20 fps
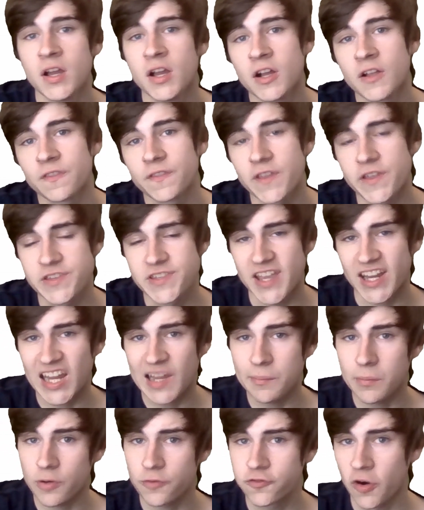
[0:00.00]
The second
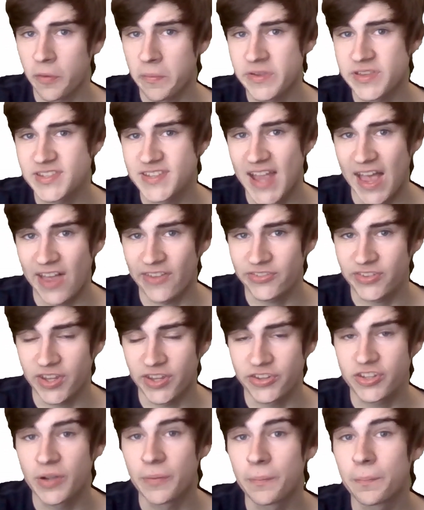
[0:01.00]
performance task is
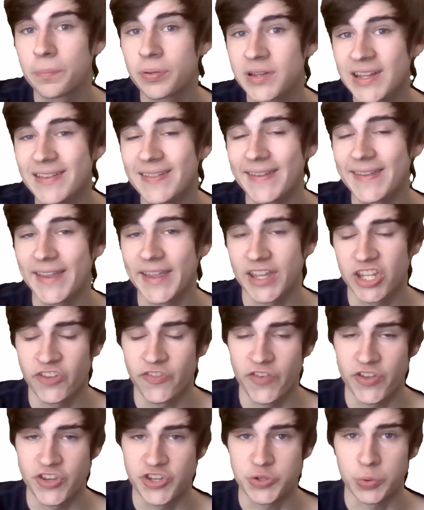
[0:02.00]
completely
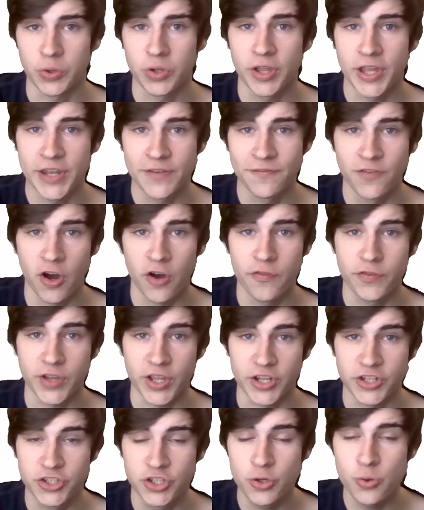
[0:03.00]
individual, involving a
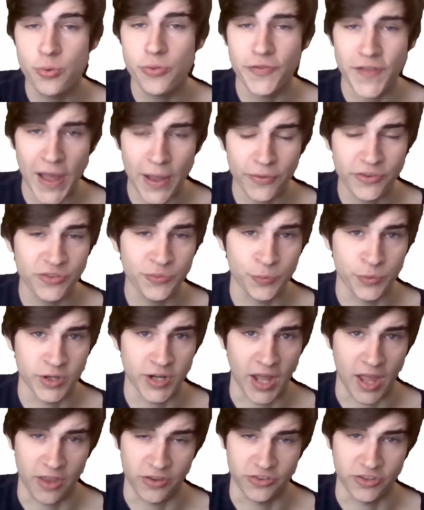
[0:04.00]
2,000-word
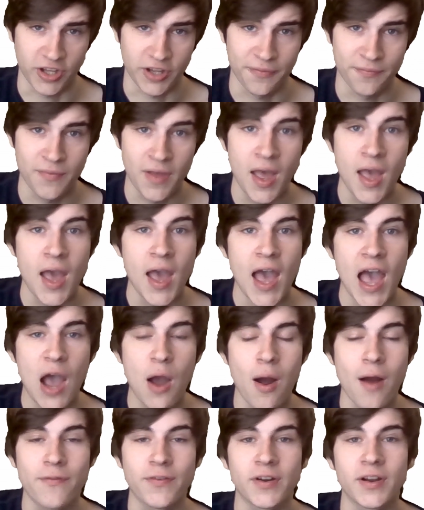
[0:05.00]
essay.
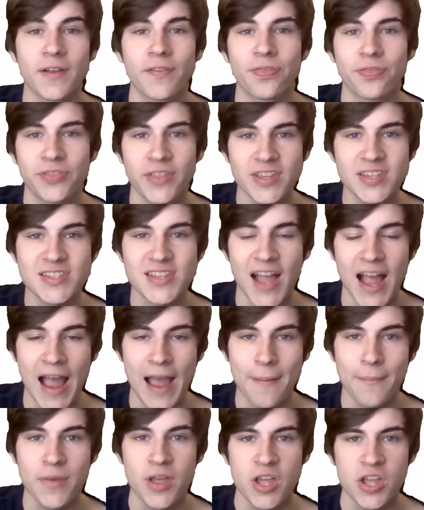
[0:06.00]
However, this
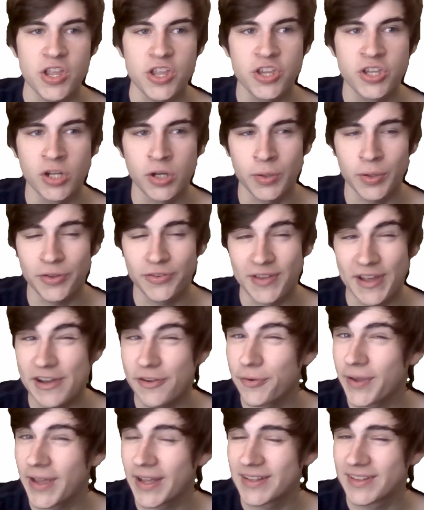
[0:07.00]
time, you don't exactly
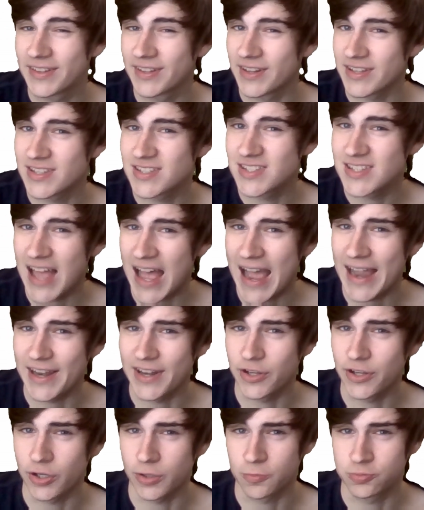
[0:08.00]
get to decide
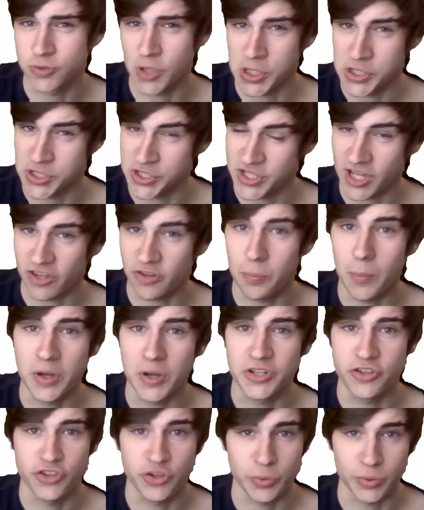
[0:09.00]
your project as much
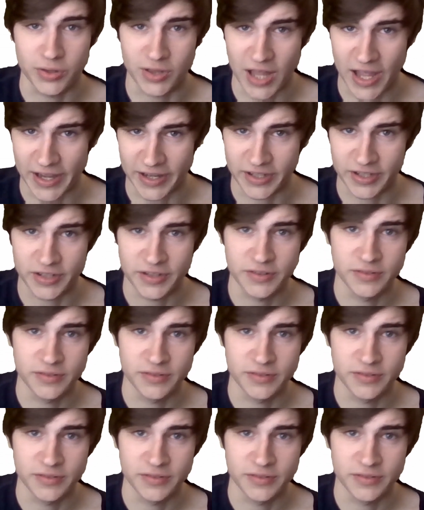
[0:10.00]
as you would like.